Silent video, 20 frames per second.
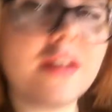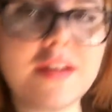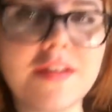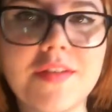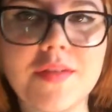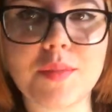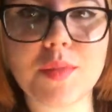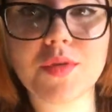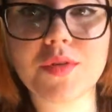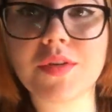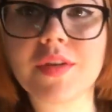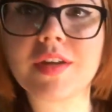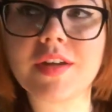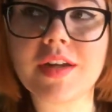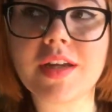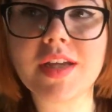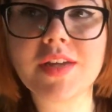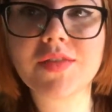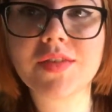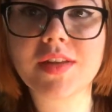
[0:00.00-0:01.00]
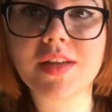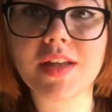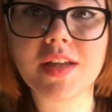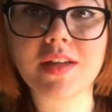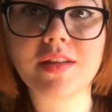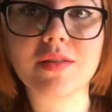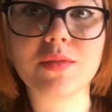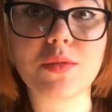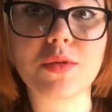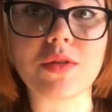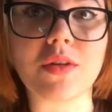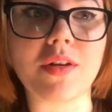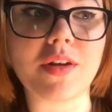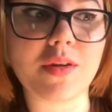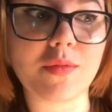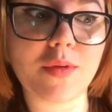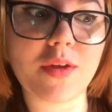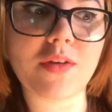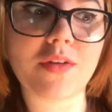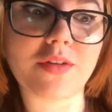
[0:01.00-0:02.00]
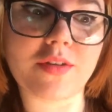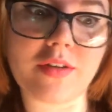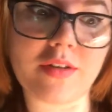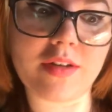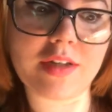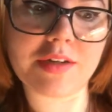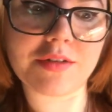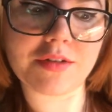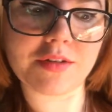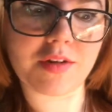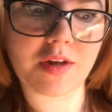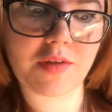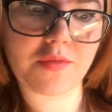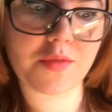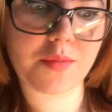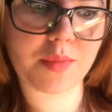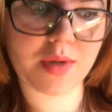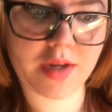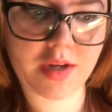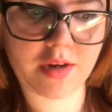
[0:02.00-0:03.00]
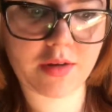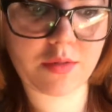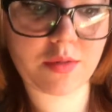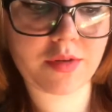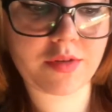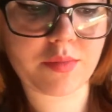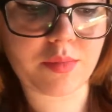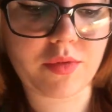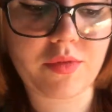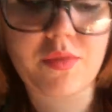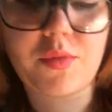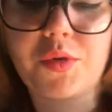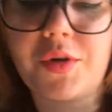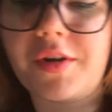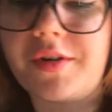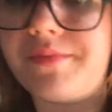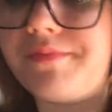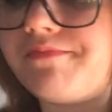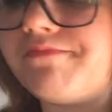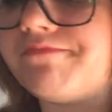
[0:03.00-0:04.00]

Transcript: It's the most uneven thing in the world, and we all saw how uneven my hair was before.